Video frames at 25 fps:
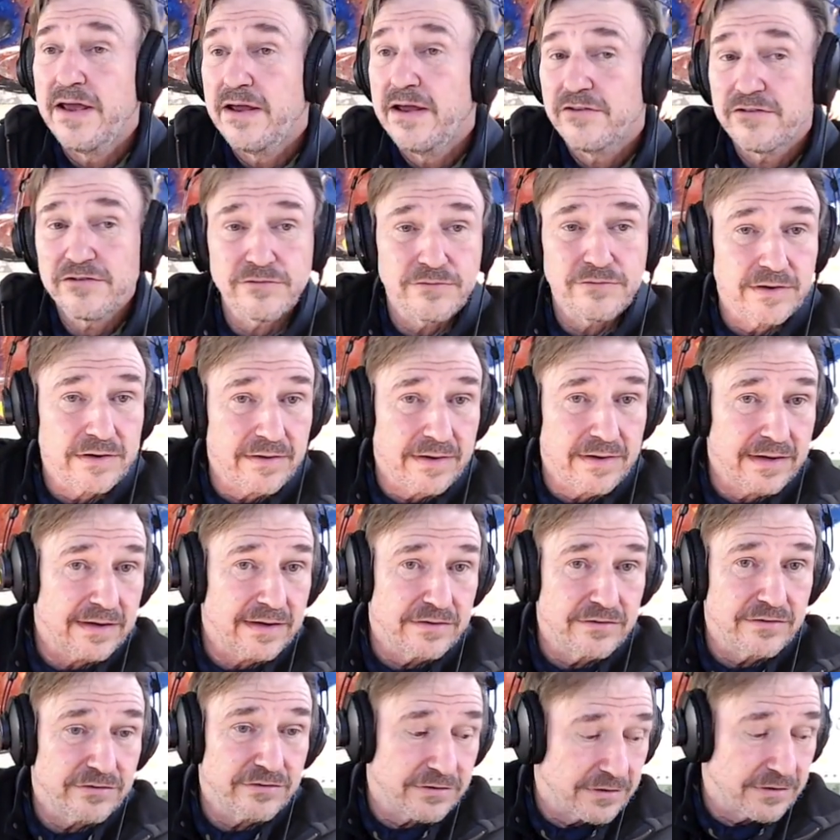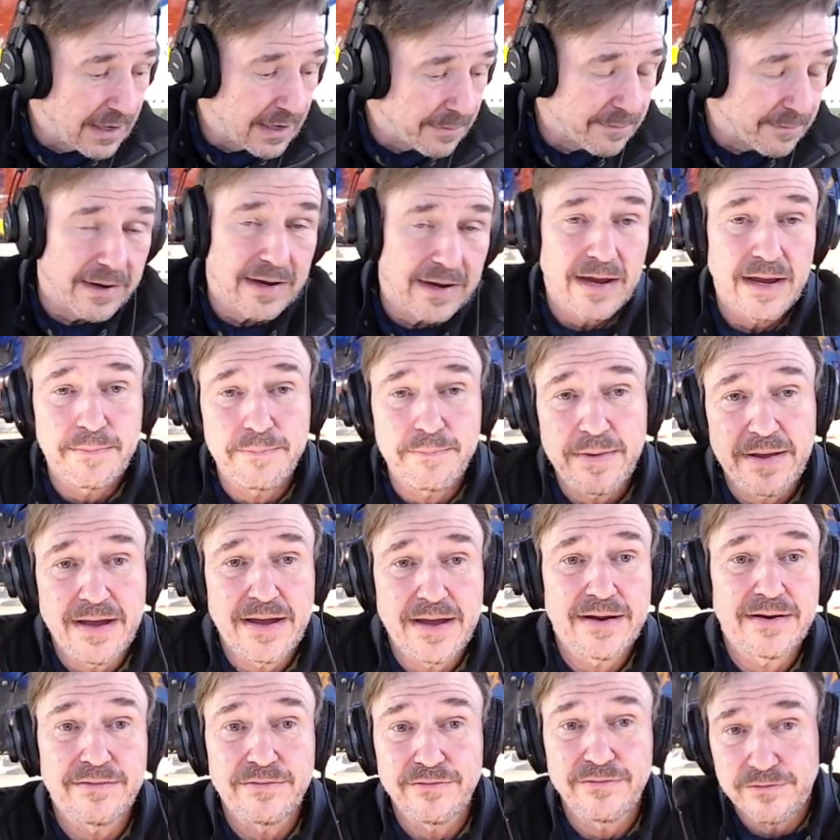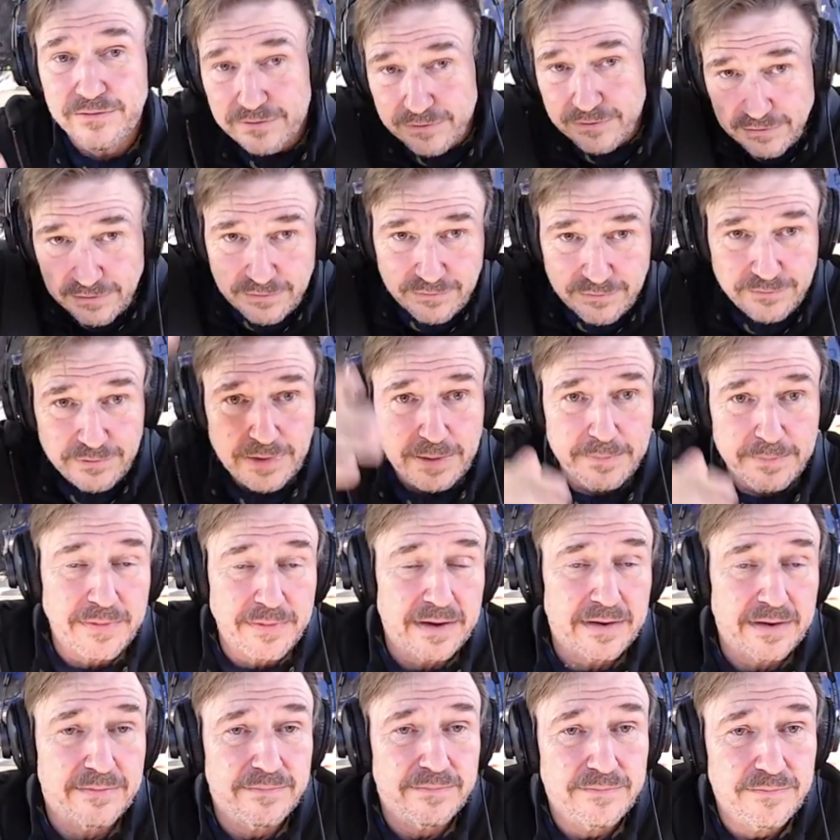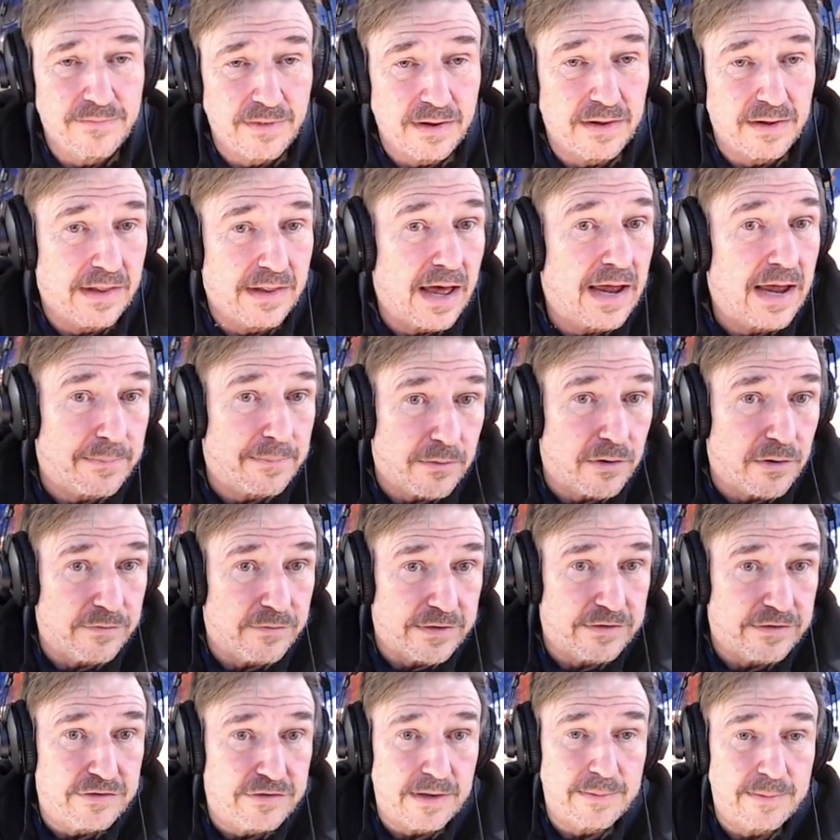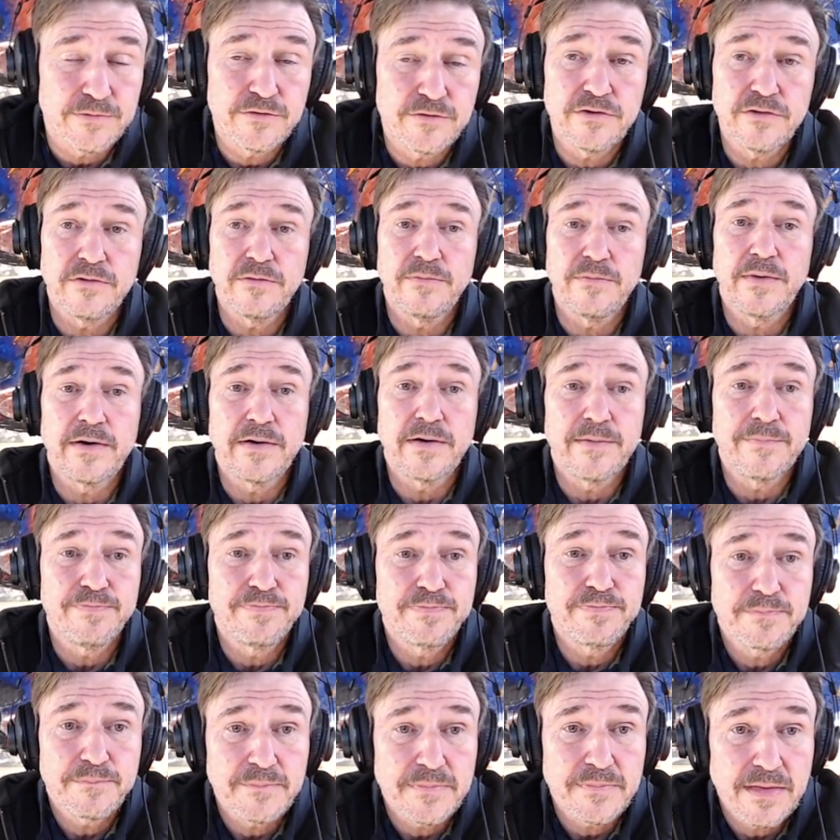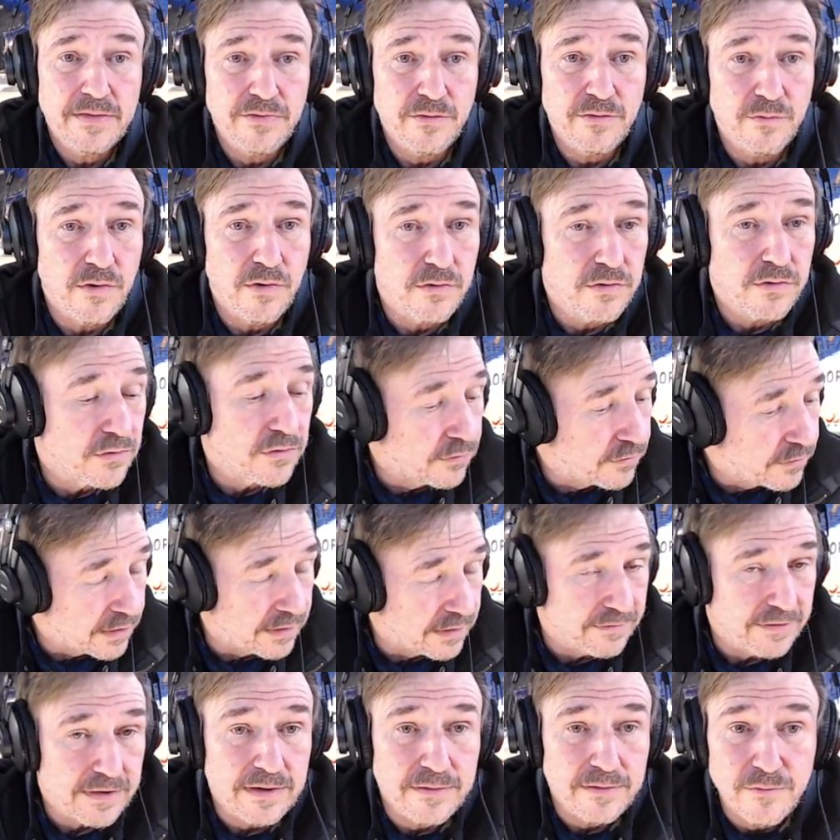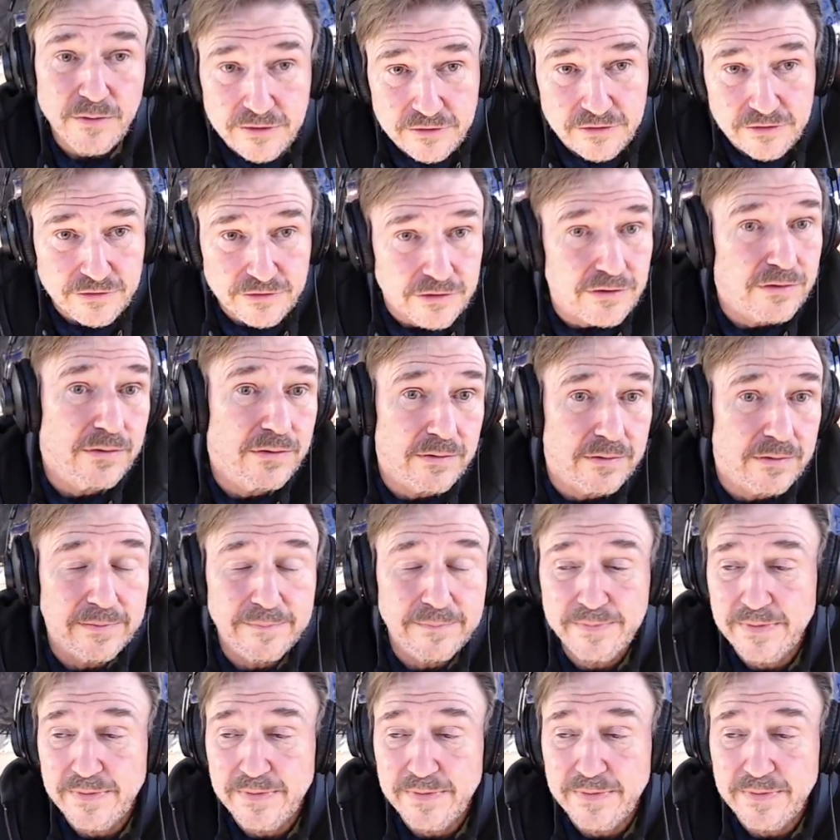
So now I can just take my iPad and flip a lot of movies up to the Roku TV, which is cool.